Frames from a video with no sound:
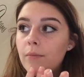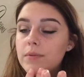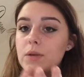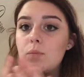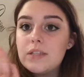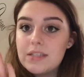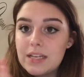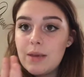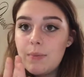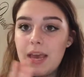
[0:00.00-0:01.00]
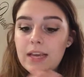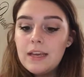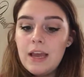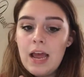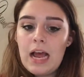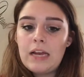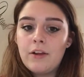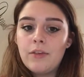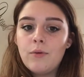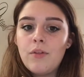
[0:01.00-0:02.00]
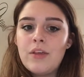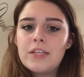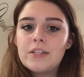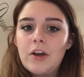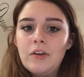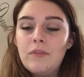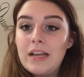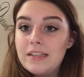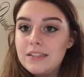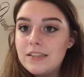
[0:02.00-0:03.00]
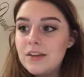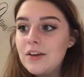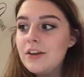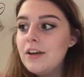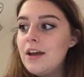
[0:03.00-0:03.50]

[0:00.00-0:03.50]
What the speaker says: someone sleeping, and I thought that this kind of links to